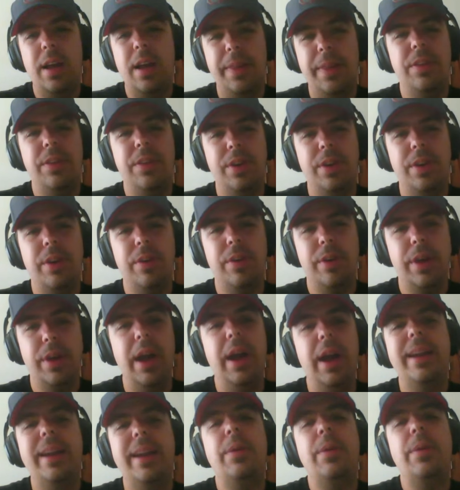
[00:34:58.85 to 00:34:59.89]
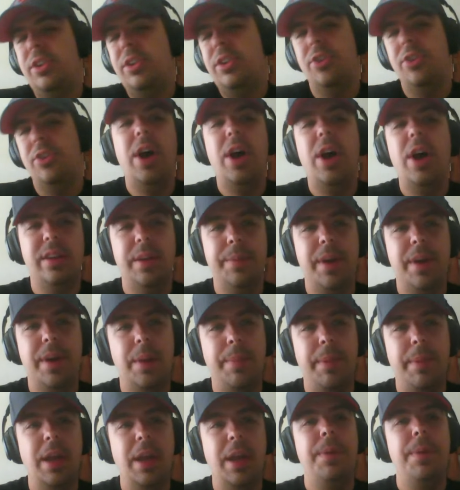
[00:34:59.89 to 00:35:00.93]
I think so. Again, we just talked about
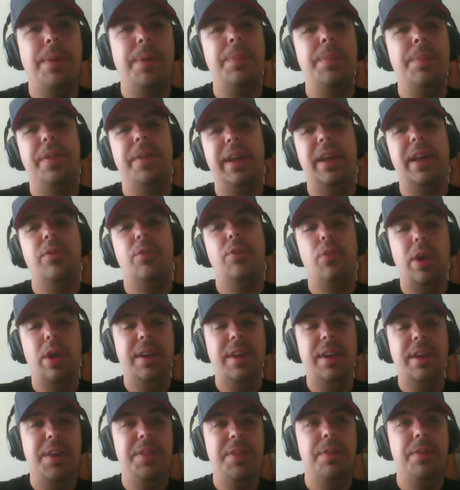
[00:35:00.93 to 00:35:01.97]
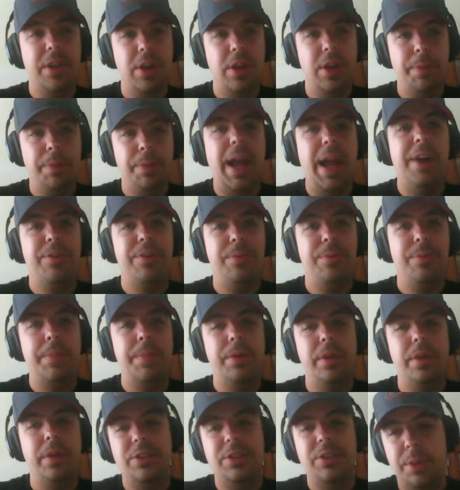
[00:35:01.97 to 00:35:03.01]
it, man. People that can run down the field past people and